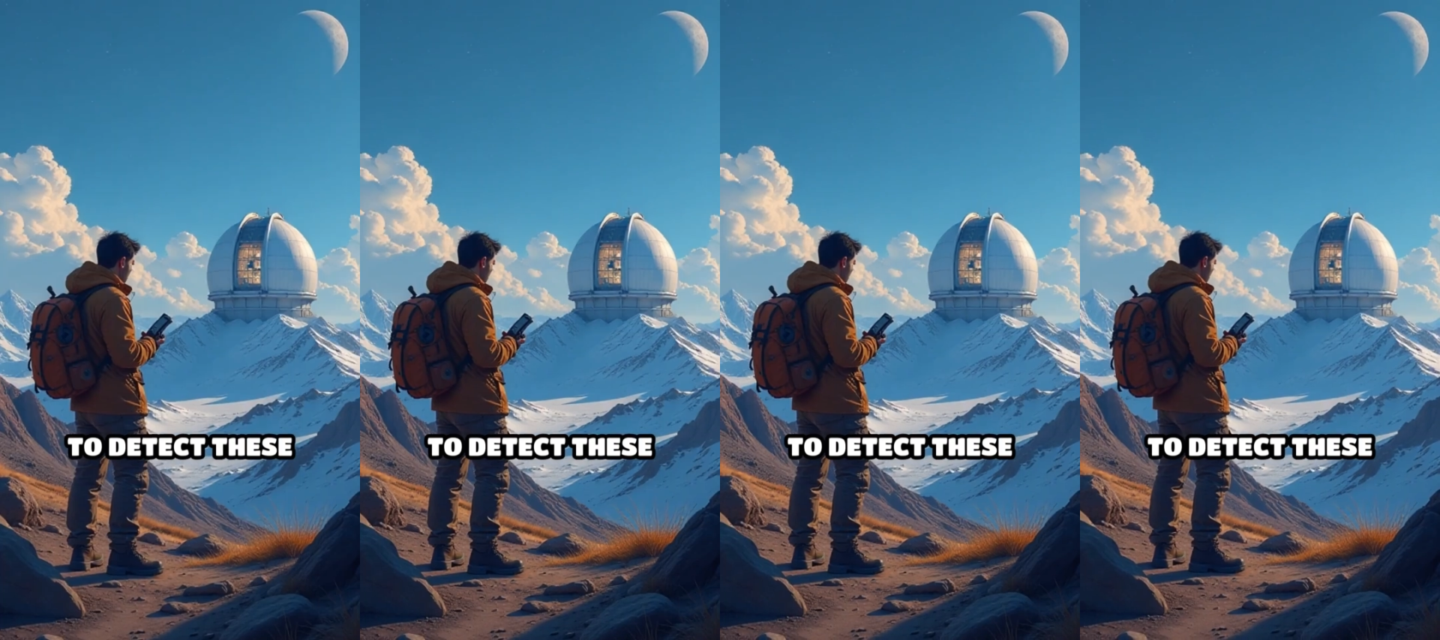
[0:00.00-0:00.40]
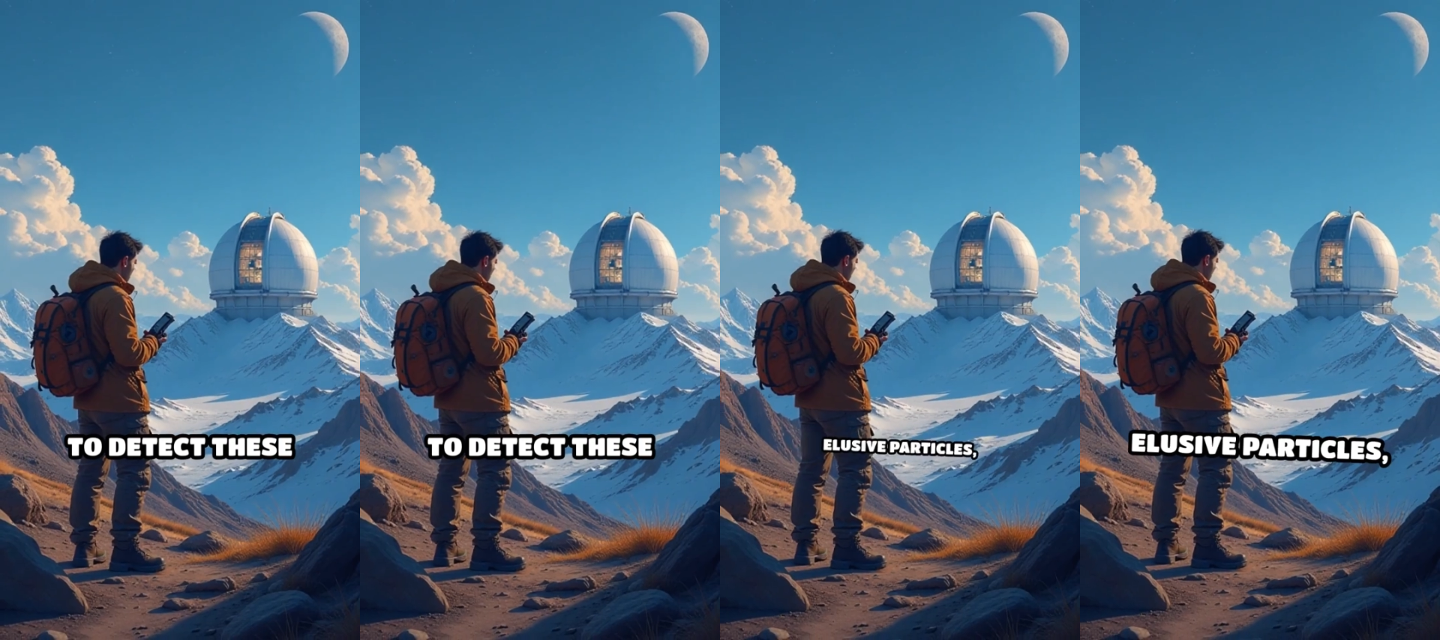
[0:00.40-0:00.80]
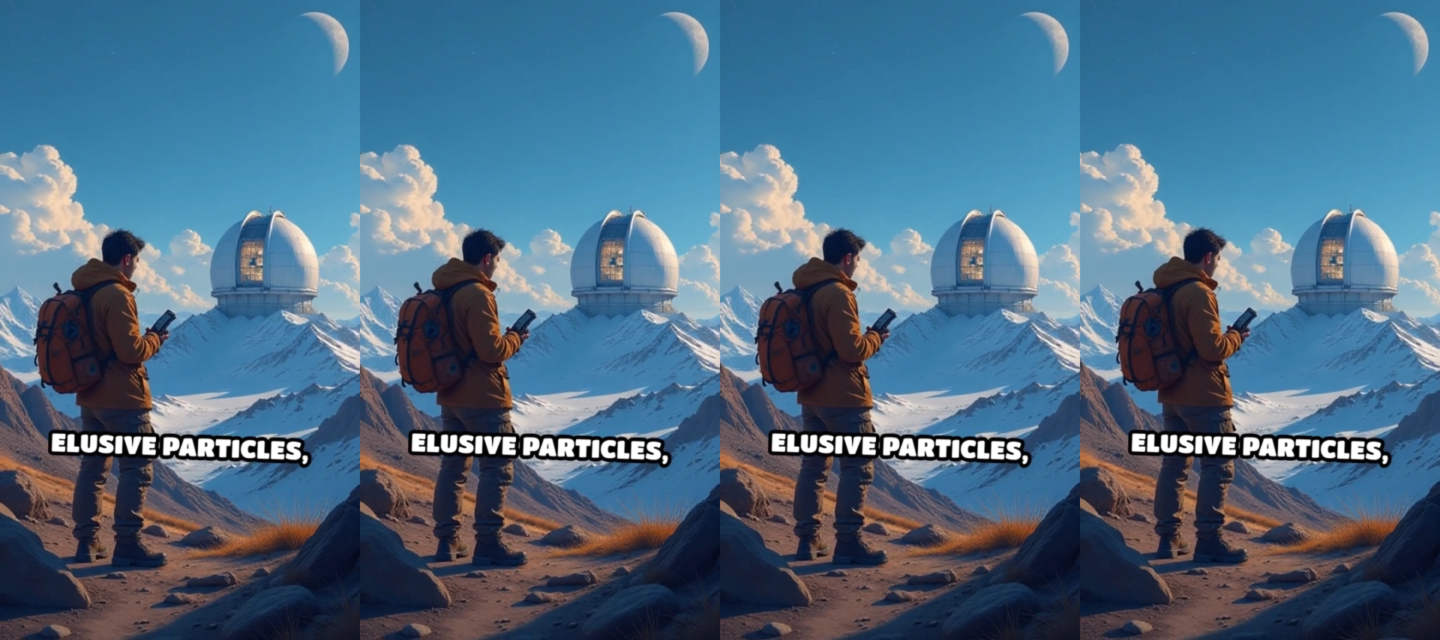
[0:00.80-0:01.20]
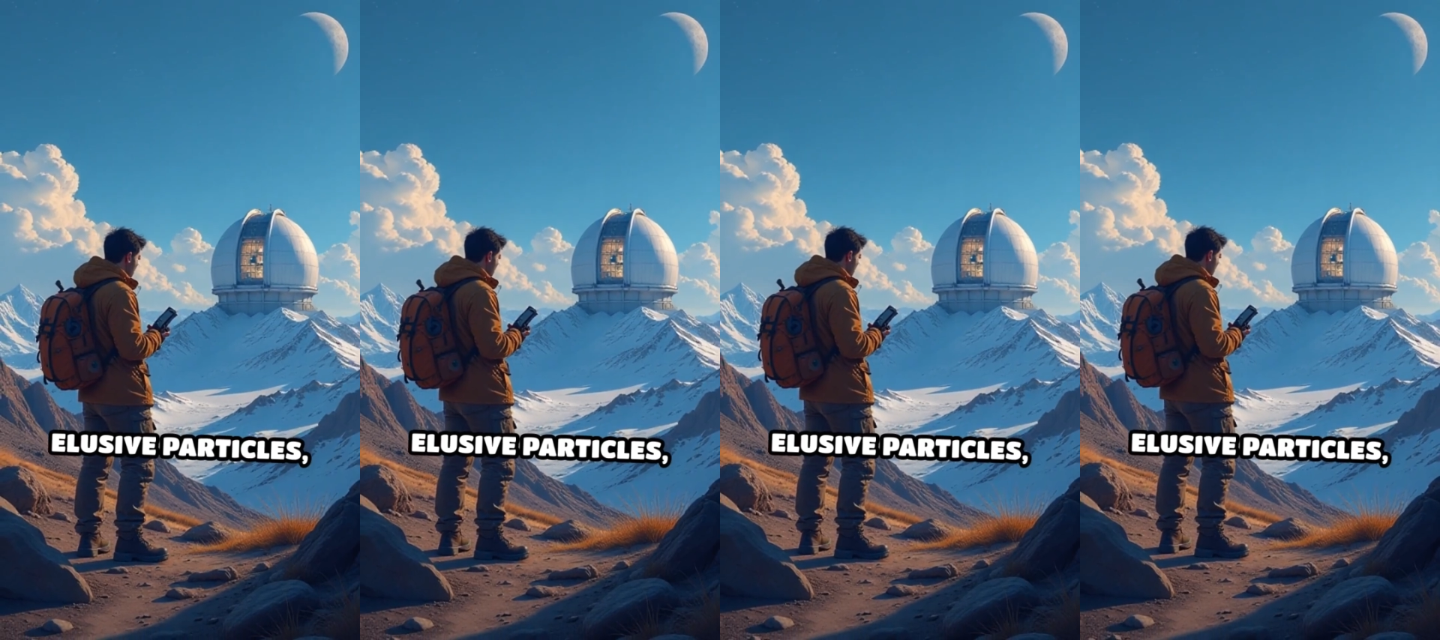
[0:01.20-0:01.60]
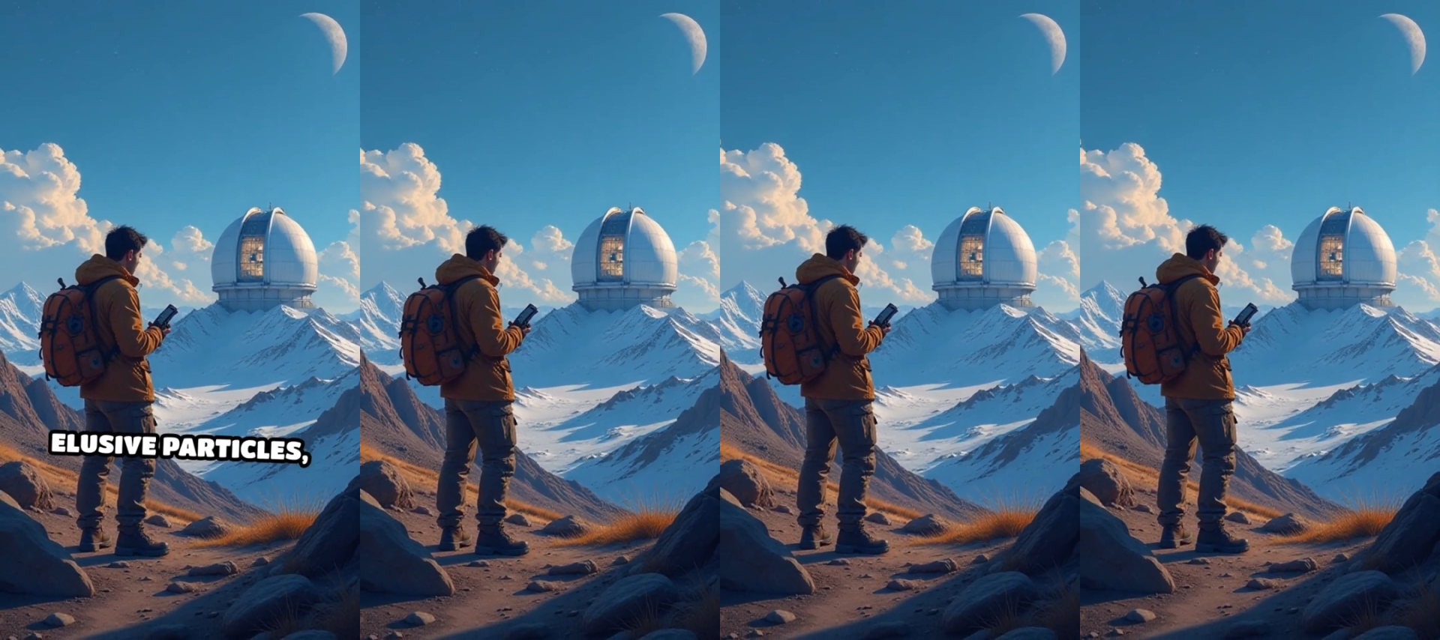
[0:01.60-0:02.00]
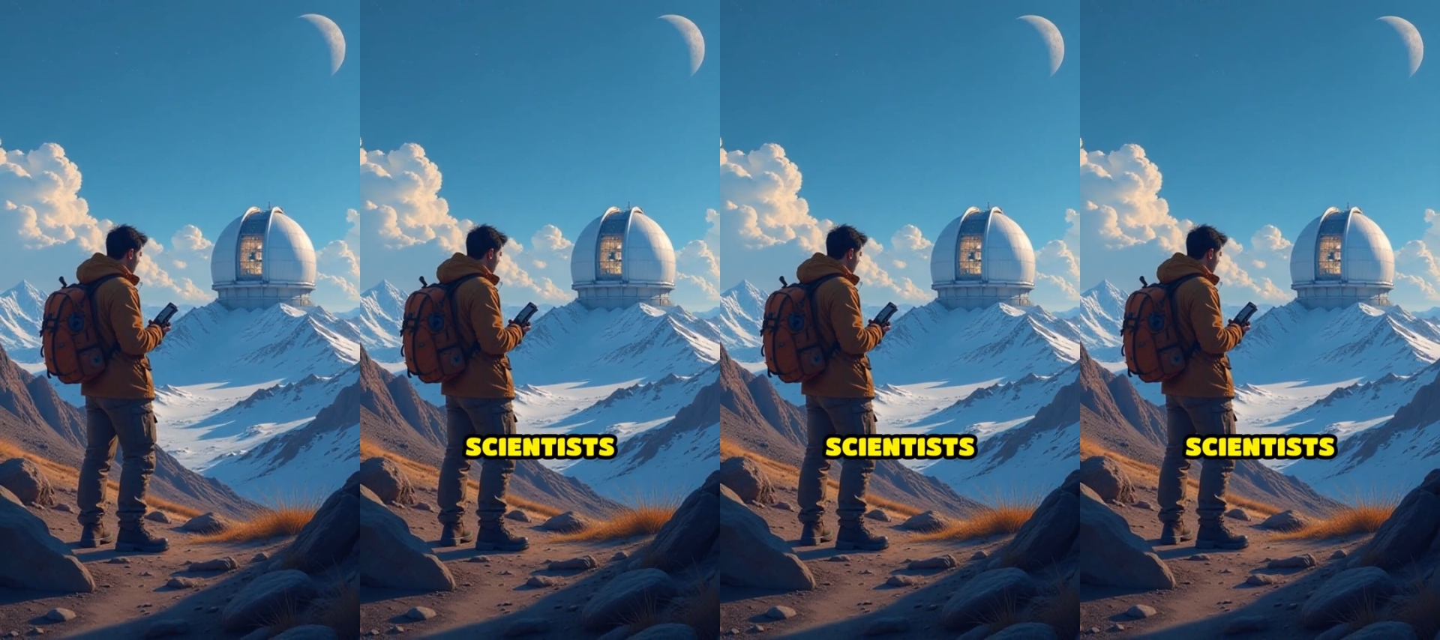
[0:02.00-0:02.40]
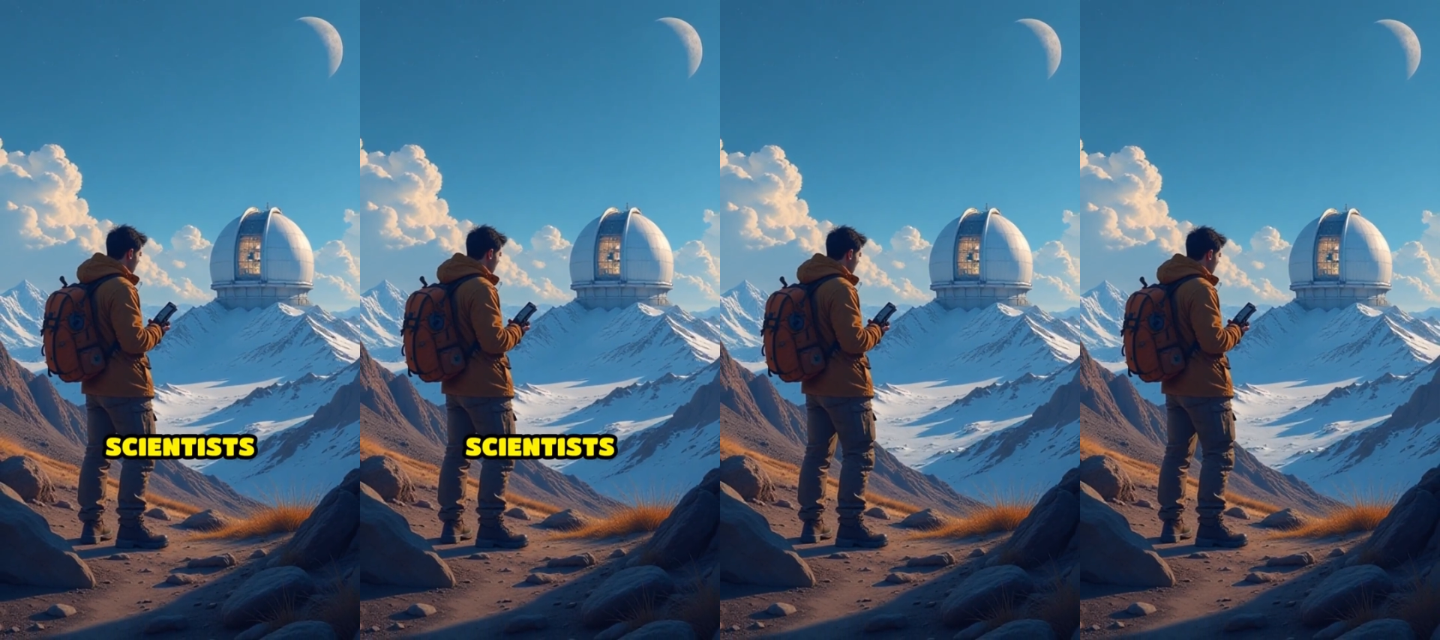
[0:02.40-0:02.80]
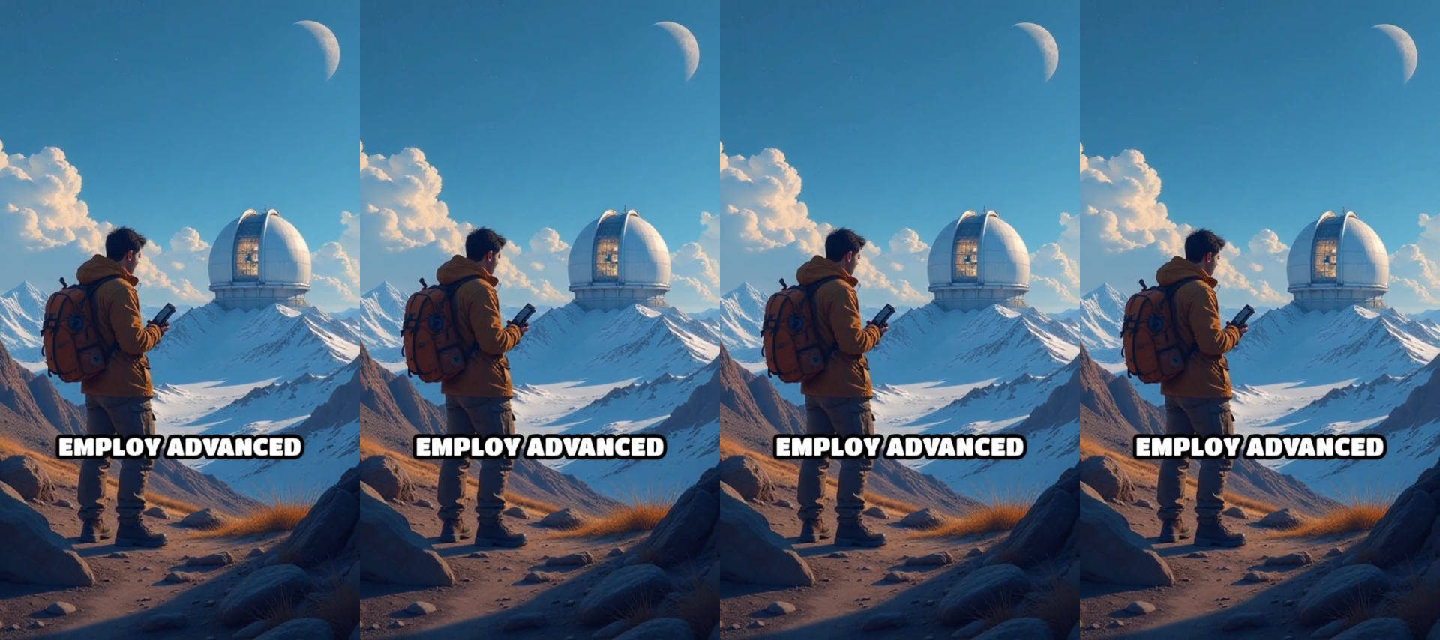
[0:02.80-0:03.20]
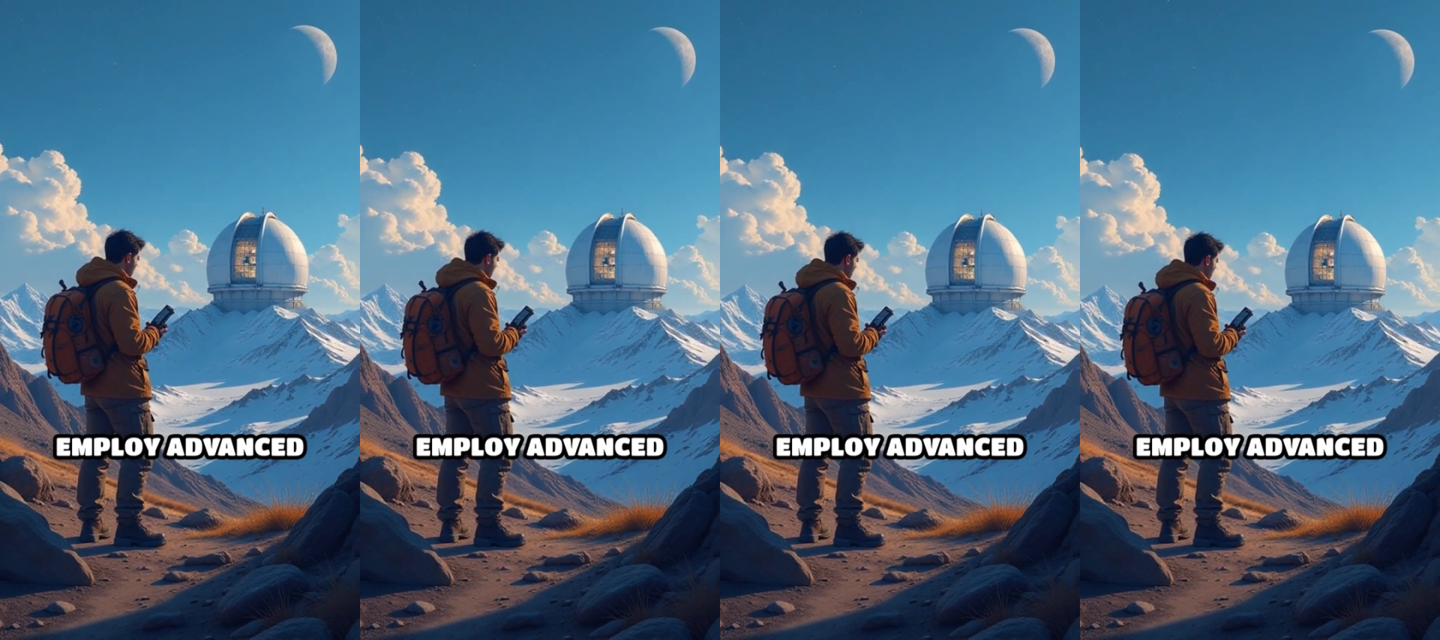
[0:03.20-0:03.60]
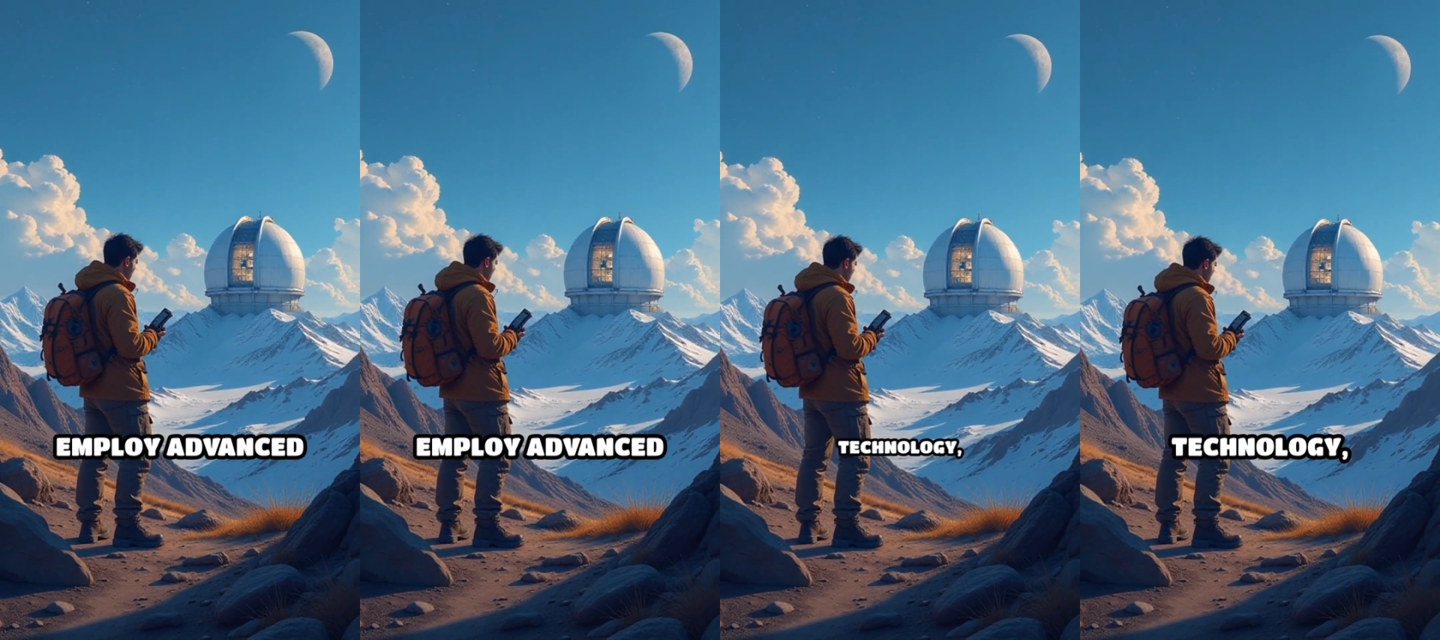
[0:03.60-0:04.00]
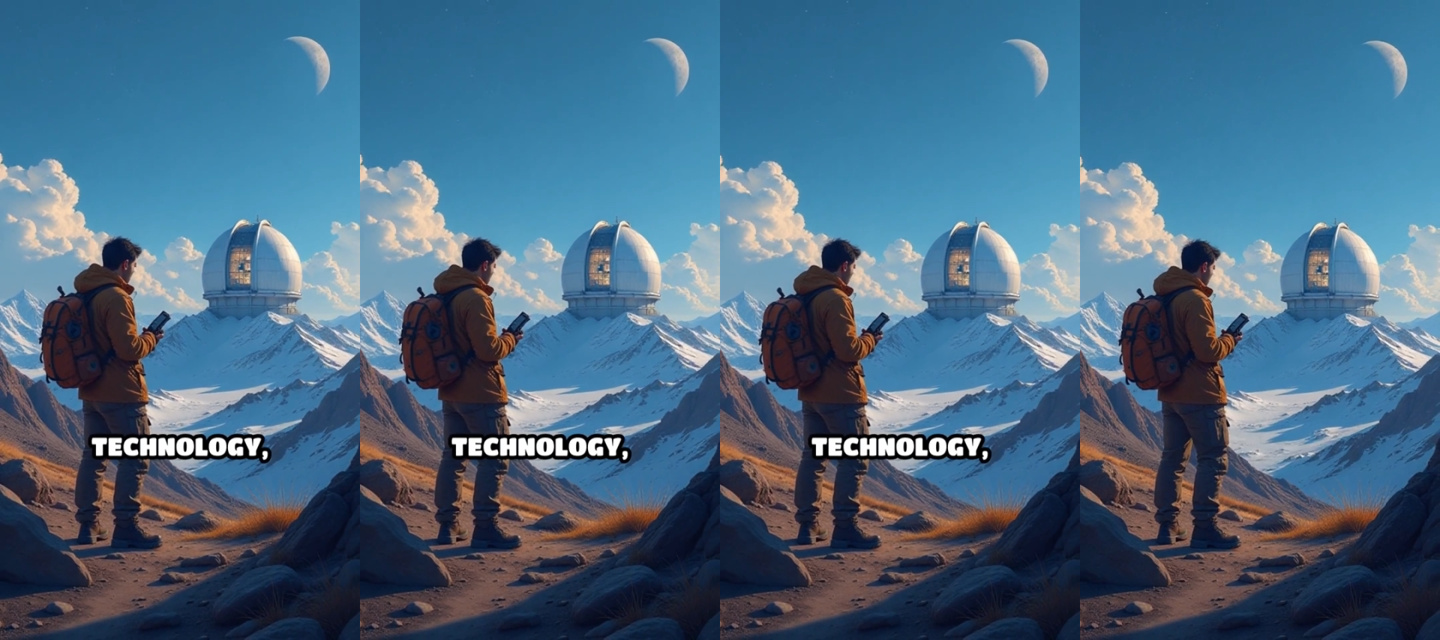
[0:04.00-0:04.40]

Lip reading: Nobody's mouth can be seen.